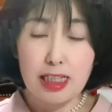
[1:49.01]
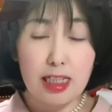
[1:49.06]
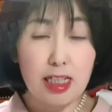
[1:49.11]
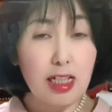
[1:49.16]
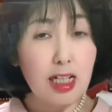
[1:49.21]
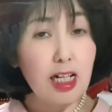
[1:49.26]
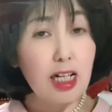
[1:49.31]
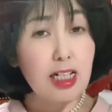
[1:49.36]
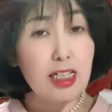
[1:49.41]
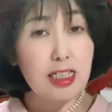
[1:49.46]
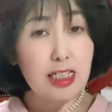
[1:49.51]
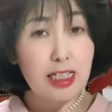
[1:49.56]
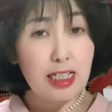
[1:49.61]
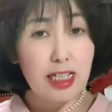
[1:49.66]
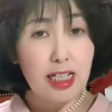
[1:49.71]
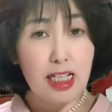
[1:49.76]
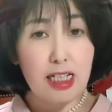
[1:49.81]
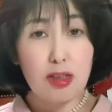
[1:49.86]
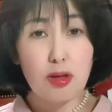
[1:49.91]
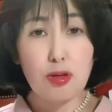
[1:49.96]
a
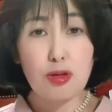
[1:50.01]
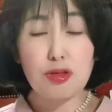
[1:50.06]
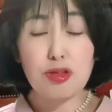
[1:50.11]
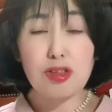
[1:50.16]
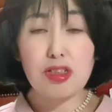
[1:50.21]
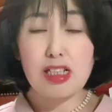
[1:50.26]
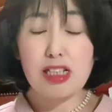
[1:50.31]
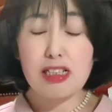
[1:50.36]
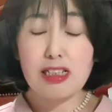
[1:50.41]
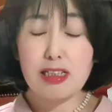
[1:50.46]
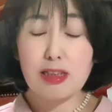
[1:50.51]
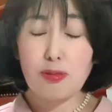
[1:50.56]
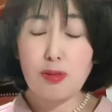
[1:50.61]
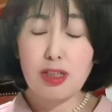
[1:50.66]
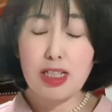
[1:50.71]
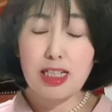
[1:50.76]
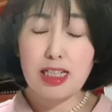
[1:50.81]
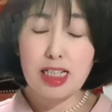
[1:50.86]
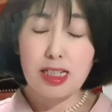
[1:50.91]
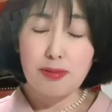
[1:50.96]
chaos in when it
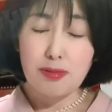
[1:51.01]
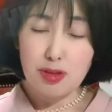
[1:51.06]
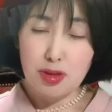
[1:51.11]
comes